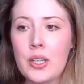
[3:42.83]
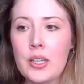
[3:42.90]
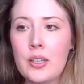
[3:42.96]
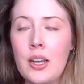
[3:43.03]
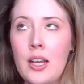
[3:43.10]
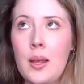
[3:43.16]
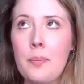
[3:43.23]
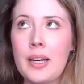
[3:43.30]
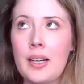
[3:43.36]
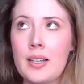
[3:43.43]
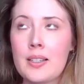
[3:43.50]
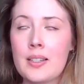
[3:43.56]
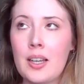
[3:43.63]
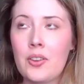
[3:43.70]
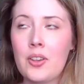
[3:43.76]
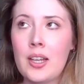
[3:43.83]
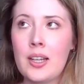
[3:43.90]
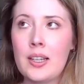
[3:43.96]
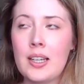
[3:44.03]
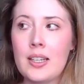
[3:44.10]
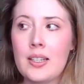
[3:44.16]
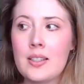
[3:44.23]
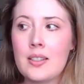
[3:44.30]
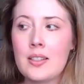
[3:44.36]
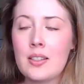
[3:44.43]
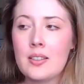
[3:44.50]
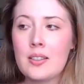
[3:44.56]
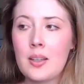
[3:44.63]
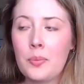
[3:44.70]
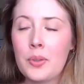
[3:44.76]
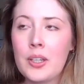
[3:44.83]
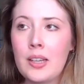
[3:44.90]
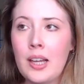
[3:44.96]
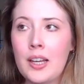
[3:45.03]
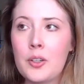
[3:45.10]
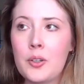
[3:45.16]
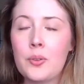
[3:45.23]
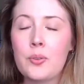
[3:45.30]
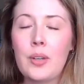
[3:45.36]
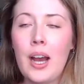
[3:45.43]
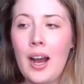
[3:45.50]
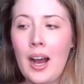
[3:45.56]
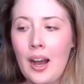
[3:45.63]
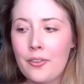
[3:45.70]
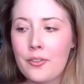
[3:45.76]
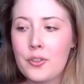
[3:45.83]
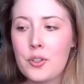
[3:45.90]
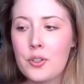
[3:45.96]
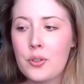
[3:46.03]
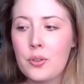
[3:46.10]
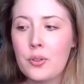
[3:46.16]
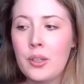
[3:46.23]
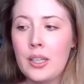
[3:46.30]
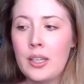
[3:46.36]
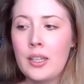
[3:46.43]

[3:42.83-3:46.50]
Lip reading: because I think it's something that you have to